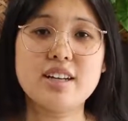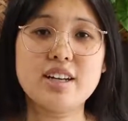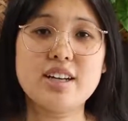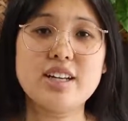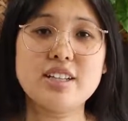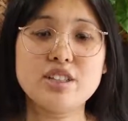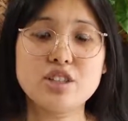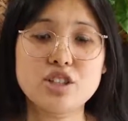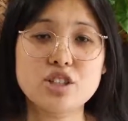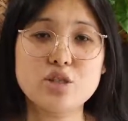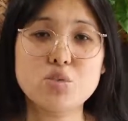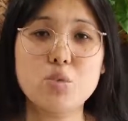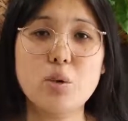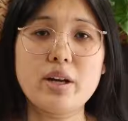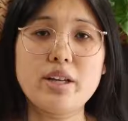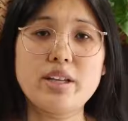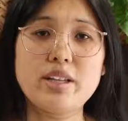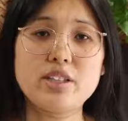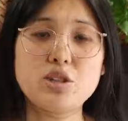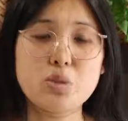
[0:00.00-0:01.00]
in just
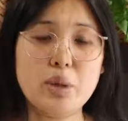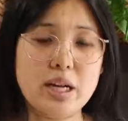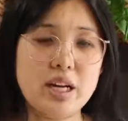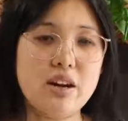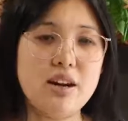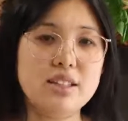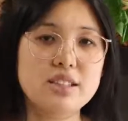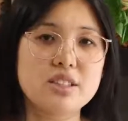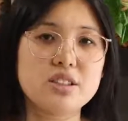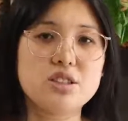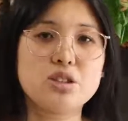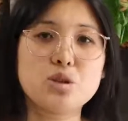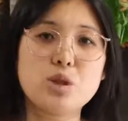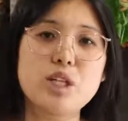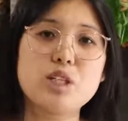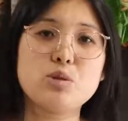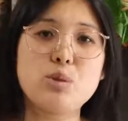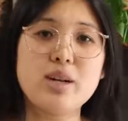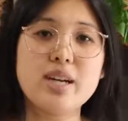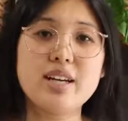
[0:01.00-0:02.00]
1 year, 2019 to
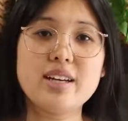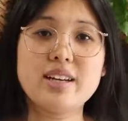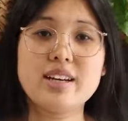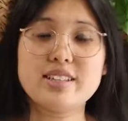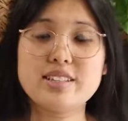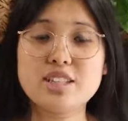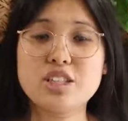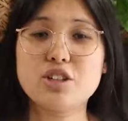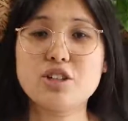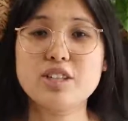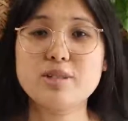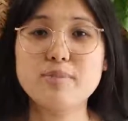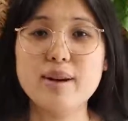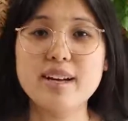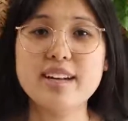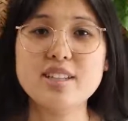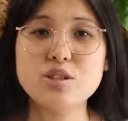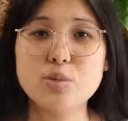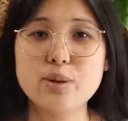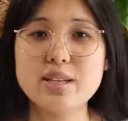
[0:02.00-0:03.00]
2020, has increased
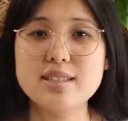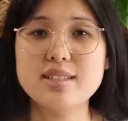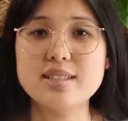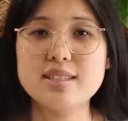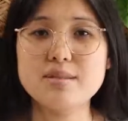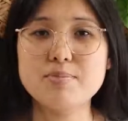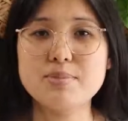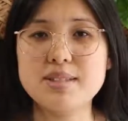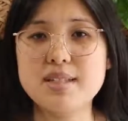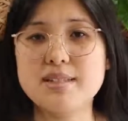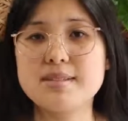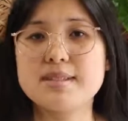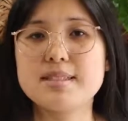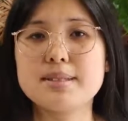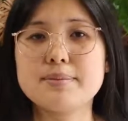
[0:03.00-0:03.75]
by 26%.